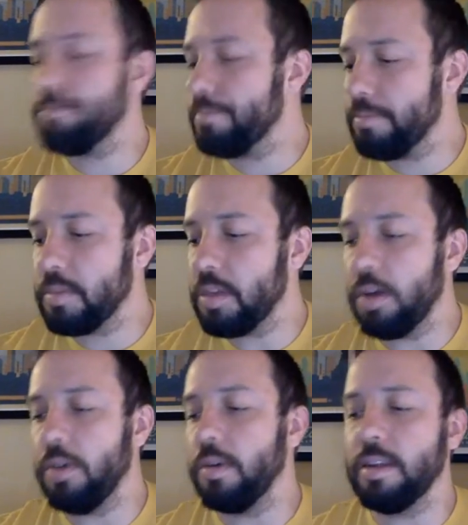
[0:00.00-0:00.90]

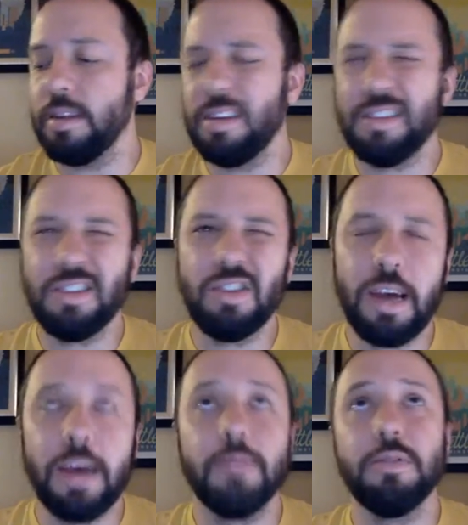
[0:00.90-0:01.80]
So
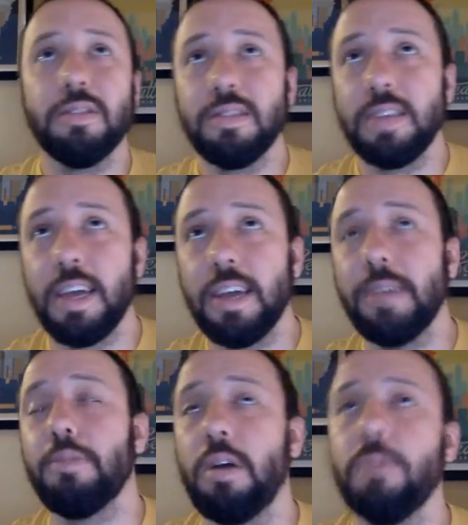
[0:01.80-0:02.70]
I would say it
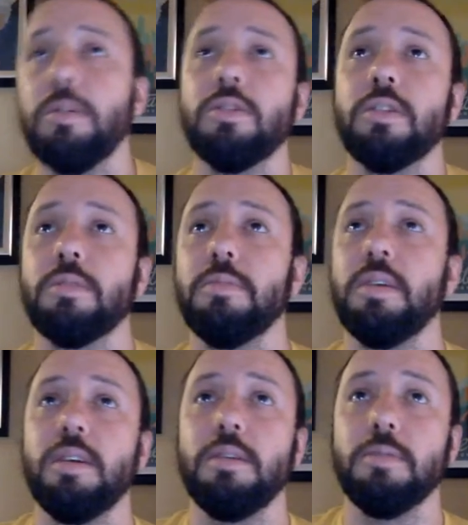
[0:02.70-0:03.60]
probably took
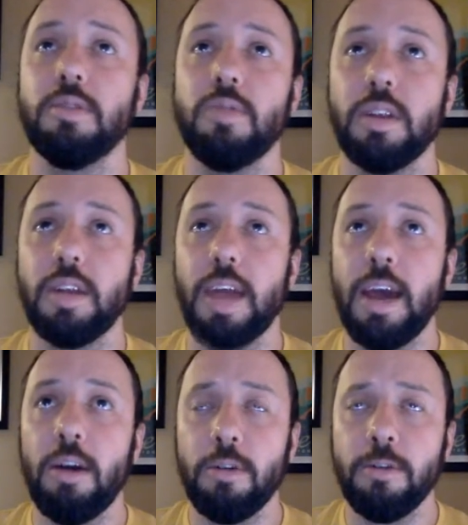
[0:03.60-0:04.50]
me between an
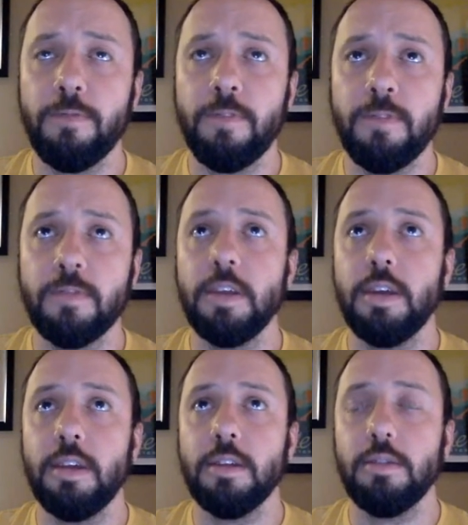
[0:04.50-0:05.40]
hour
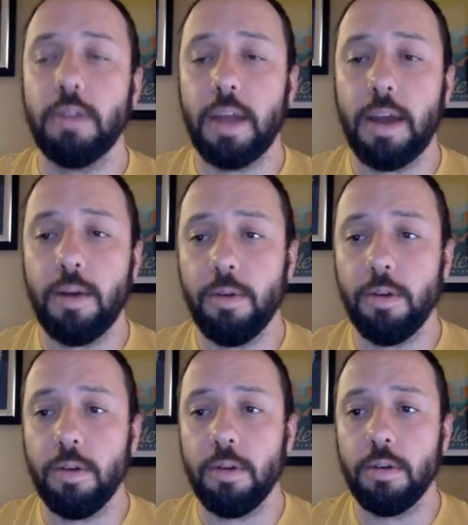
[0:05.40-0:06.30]
15 to an
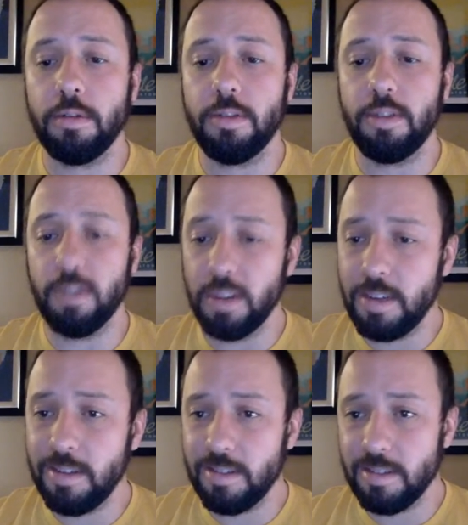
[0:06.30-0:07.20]
hour
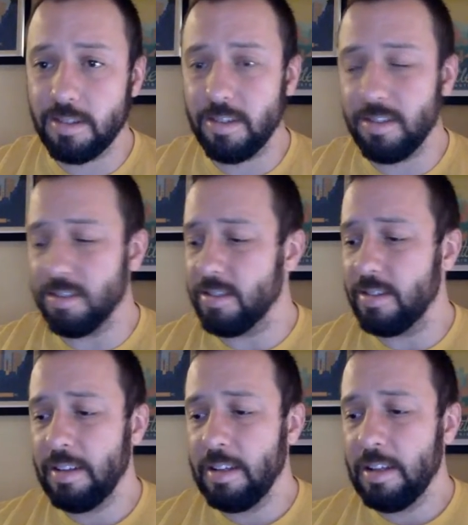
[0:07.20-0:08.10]
30 to
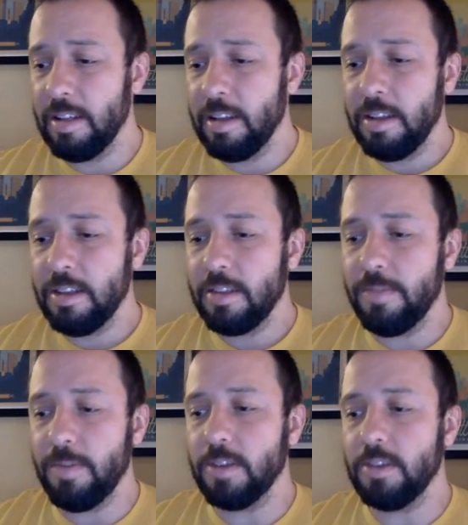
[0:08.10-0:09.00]

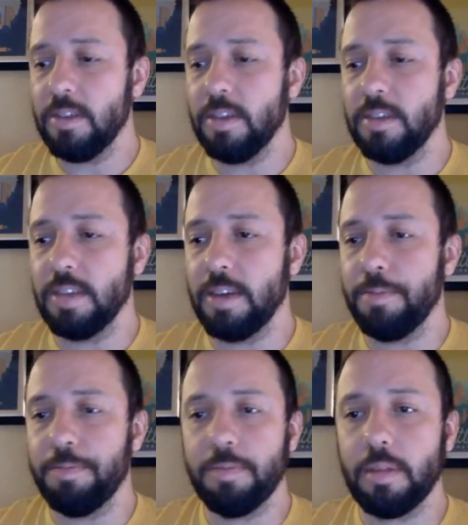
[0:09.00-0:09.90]
finish the
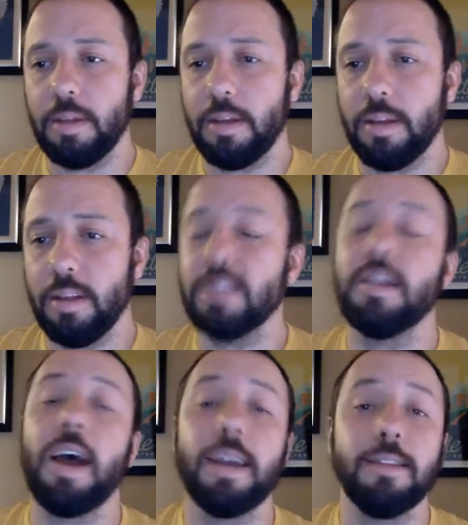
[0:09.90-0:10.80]
exam. Like I
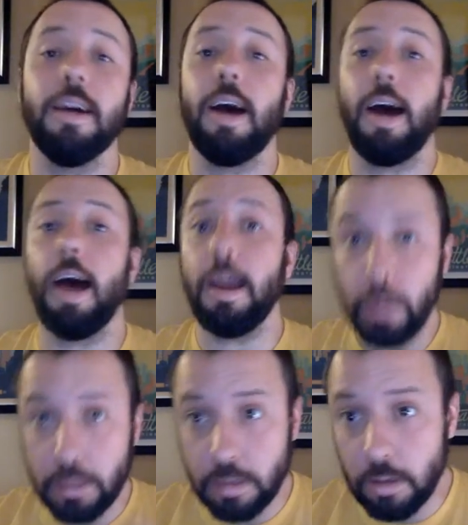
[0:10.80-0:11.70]
said, I
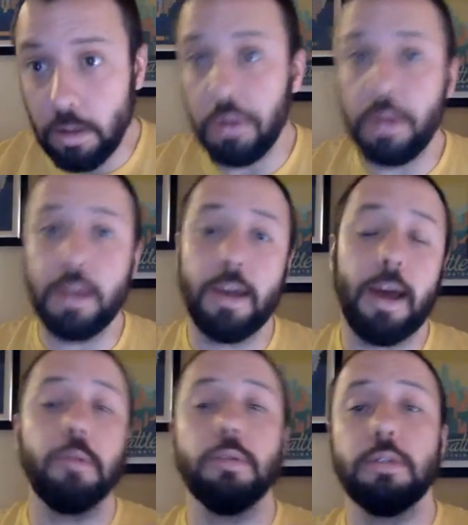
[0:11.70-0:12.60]
went slowly.
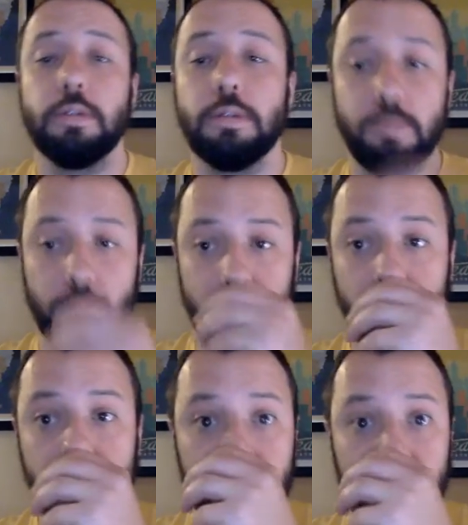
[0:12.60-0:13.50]
I was really
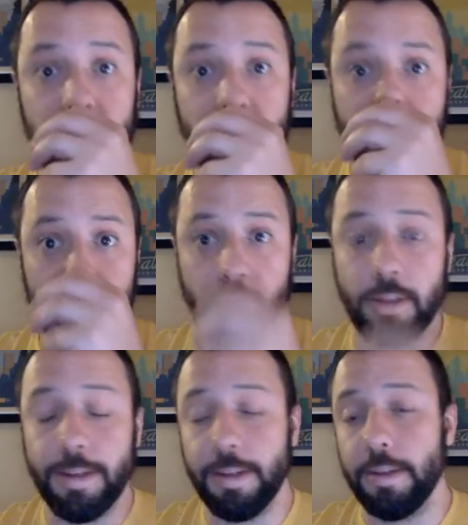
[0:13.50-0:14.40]
methodical with it